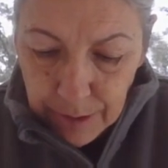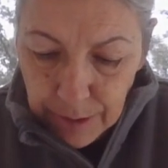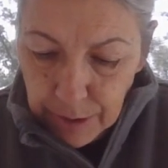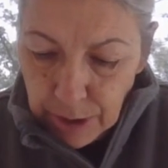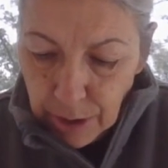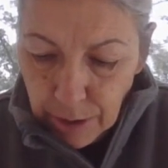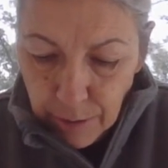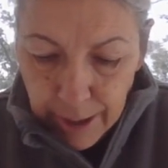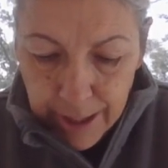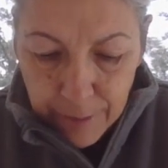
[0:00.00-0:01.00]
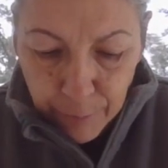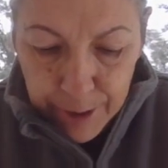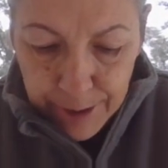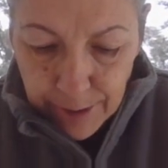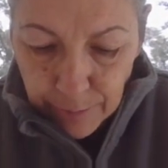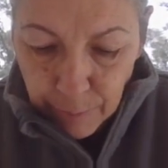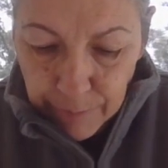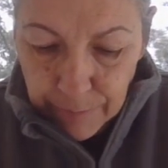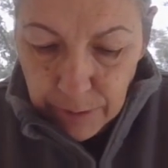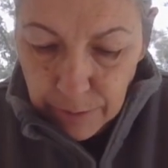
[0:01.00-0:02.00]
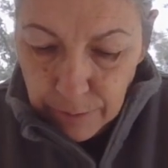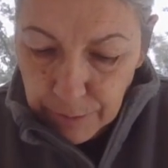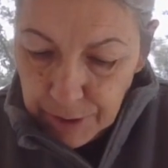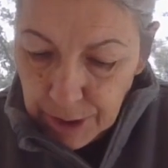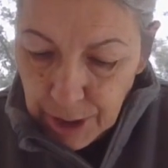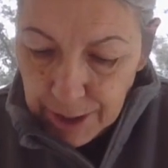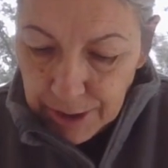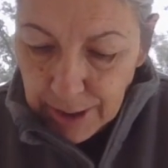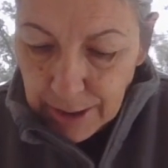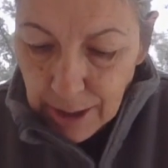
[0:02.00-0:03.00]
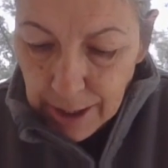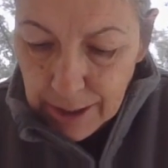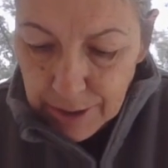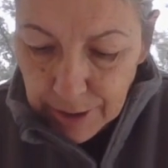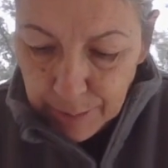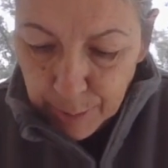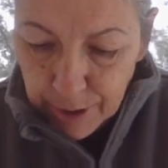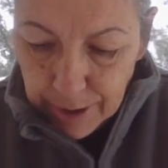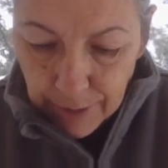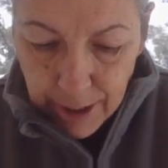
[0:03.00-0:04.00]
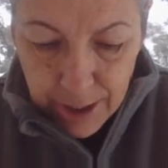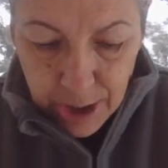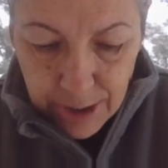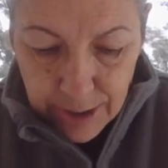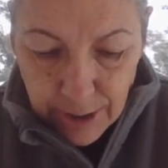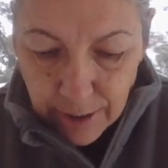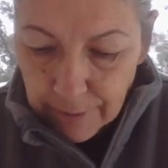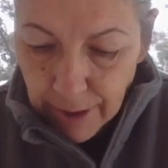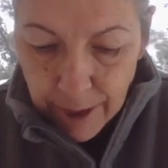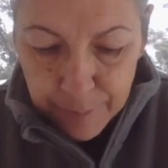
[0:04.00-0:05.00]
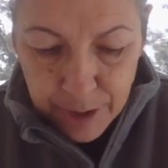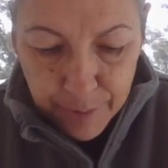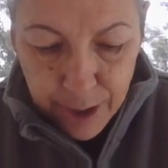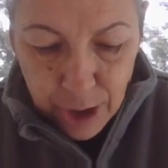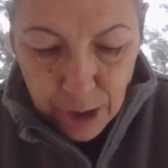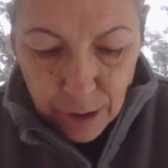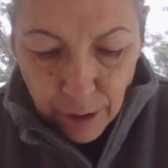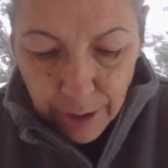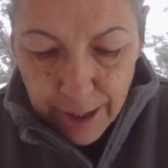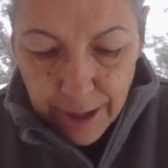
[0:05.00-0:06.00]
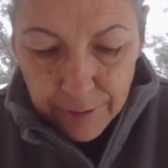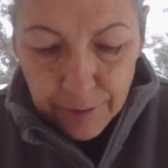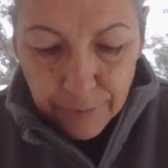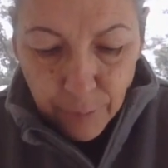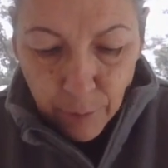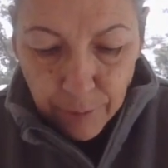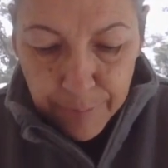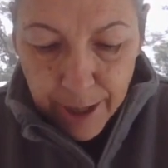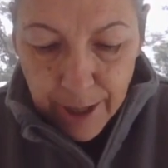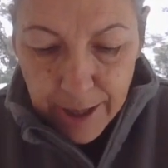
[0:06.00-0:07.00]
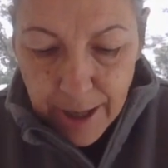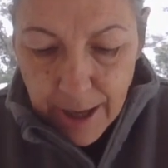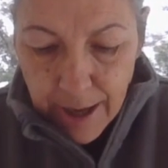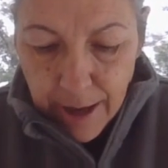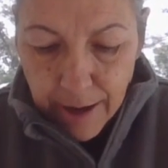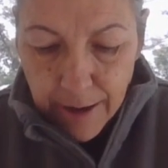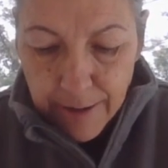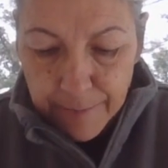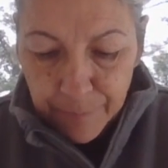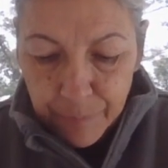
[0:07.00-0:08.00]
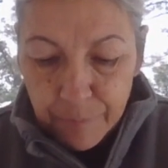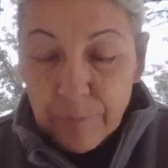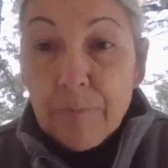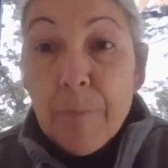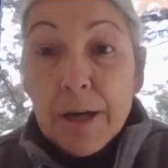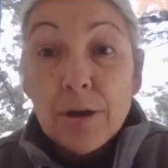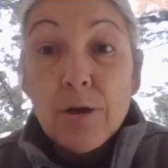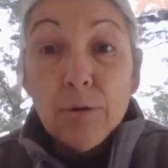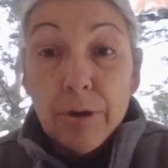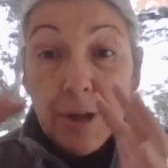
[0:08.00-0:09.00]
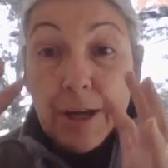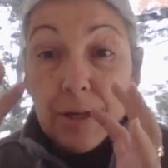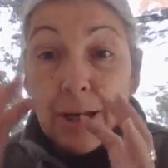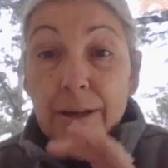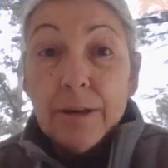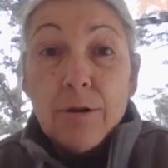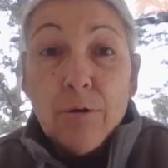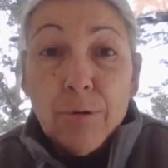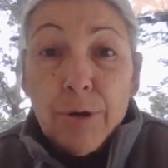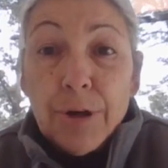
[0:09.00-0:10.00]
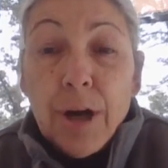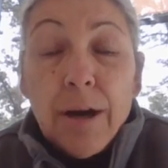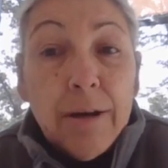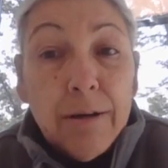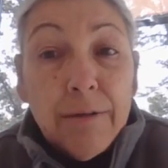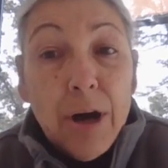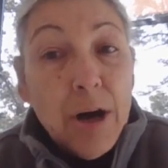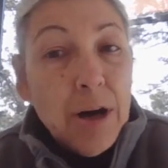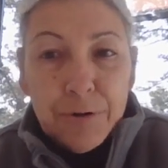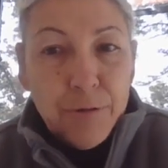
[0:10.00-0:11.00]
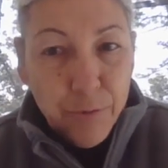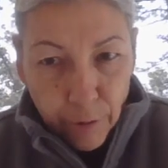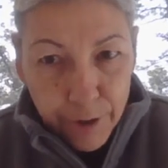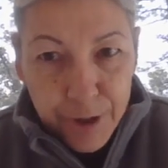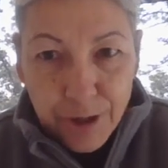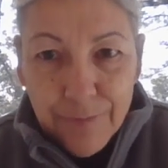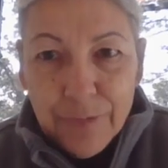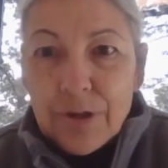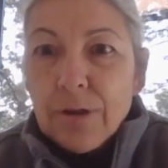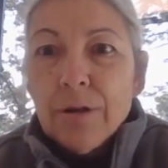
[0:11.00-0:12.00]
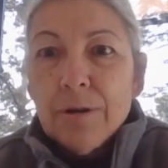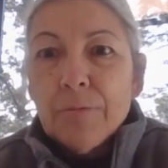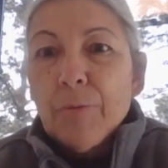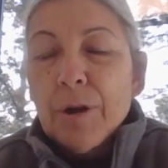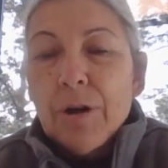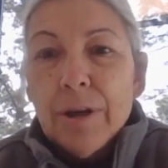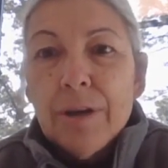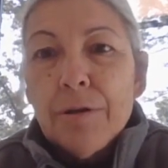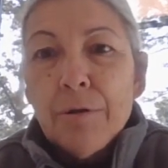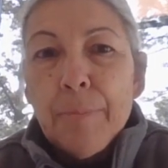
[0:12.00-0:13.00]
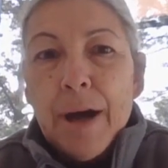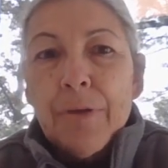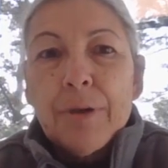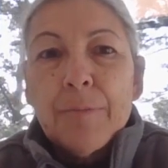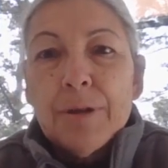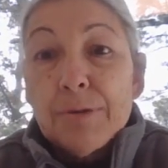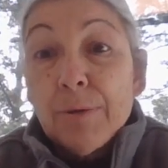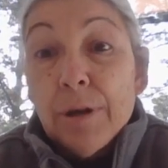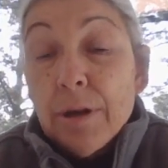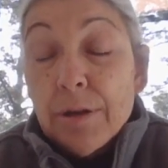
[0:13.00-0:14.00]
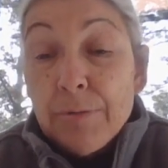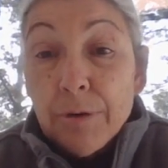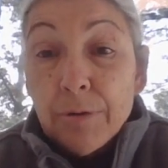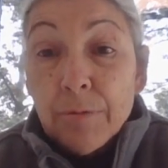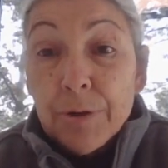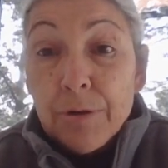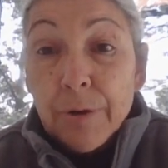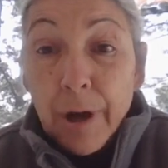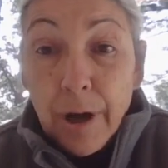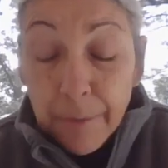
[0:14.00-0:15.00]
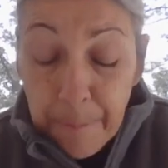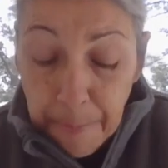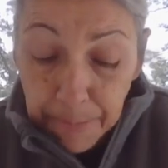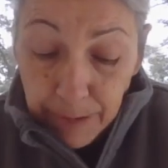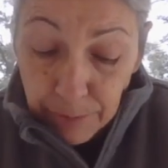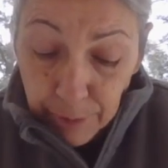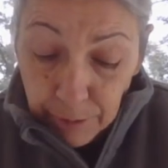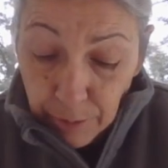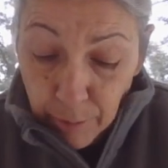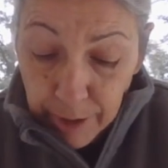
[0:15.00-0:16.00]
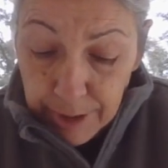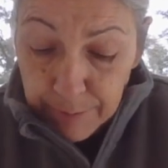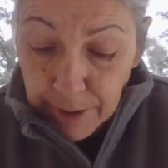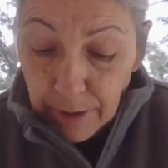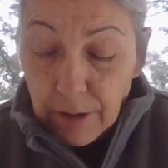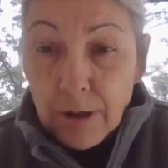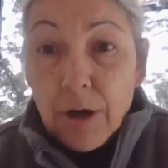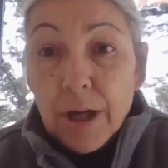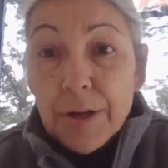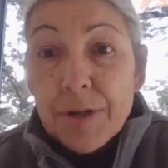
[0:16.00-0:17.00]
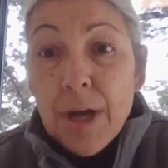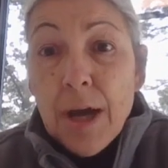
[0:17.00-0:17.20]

so, a recent review suggests that 96% of cases of obstipation are accounted for by um, megacolon, that dilated colon of unknown origin. So, we call it idiopathic, means we're idiots, we don't know what's going on. So, we don't know why it's being caused.